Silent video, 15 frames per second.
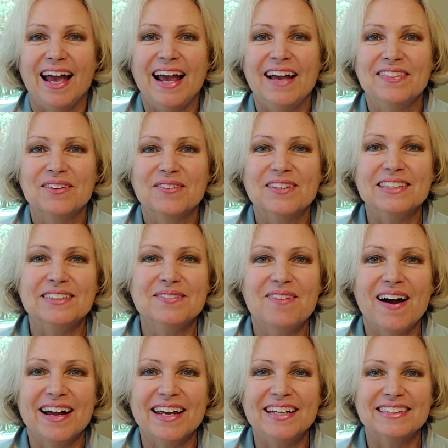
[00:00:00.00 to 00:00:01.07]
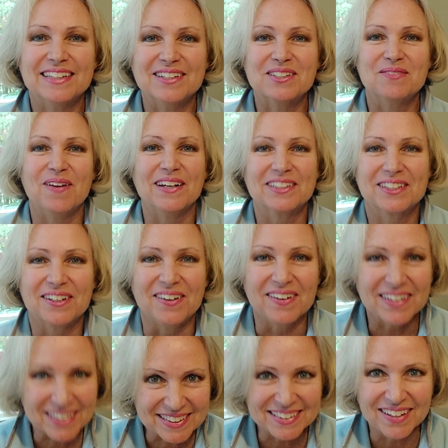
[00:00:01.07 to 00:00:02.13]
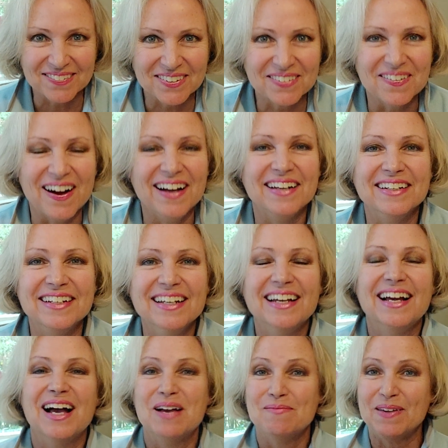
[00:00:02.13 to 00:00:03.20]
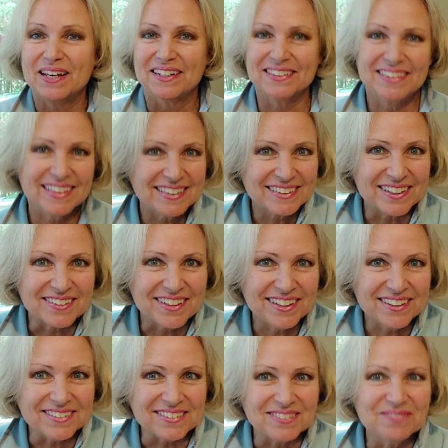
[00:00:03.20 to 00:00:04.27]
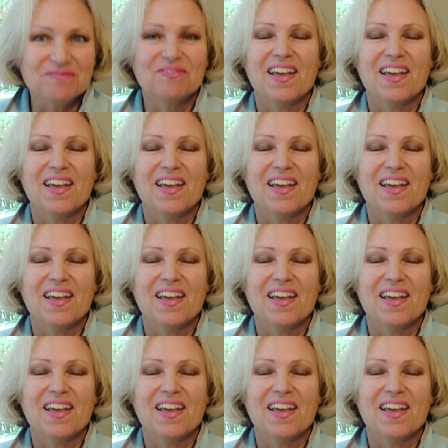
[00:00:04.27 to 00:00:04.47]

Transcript: And the reason why he's so special is number one, because he's so cute.